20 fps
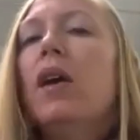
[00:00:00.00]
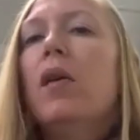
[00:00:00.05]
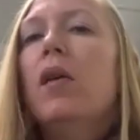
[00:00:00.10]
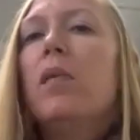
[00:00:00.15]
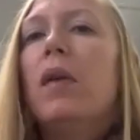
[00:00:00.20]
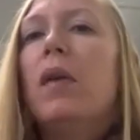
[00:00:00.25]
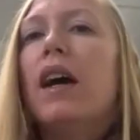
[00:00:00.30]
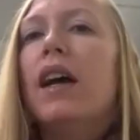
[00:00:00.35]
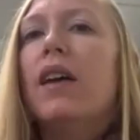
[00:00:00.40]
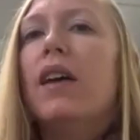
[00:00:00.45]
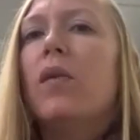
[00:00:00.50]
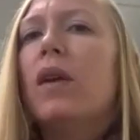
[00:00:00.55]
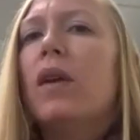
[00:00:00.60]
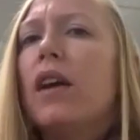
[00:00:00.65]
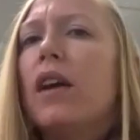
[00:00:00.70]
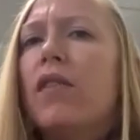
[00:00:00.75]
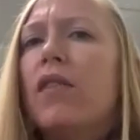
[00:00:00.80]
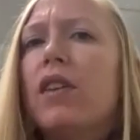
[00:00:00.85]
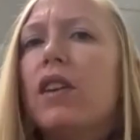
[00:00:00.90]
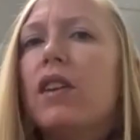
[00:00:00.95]
But
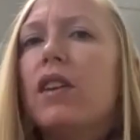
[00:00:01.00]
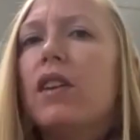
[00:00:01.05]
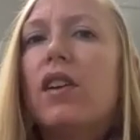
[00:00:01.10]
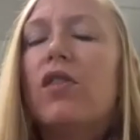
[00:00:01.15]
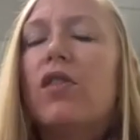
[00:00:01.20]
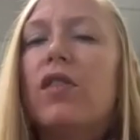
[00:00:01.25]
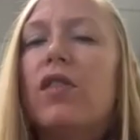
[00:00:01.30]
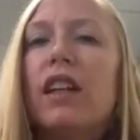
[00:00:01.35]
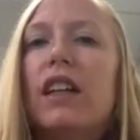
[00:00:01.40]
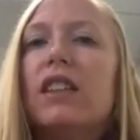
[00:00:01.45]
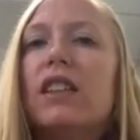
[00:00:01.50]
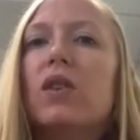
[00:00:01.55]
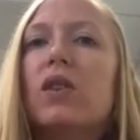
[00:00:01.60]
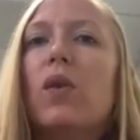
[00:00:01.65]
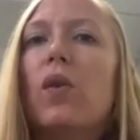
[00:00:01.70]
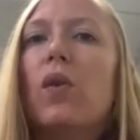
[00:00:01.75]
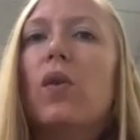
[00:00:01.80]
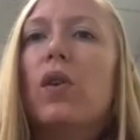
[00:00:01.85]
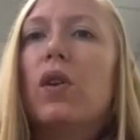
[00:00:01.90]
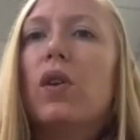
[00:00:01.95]
whatever the dolphin is,
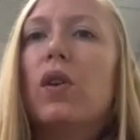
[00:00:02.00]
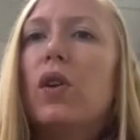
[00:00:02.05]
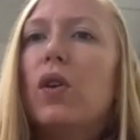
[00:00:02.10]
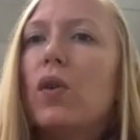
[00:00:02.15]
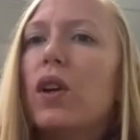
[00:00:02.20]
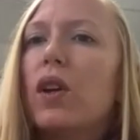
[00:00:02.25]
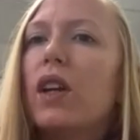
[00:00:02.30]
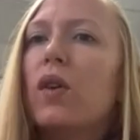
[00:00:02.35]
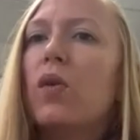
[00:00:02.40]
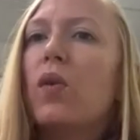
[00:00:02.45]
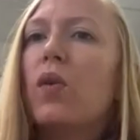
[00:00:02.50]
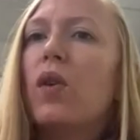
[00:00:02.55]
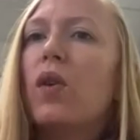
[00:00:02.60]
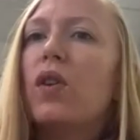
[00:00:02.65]
you can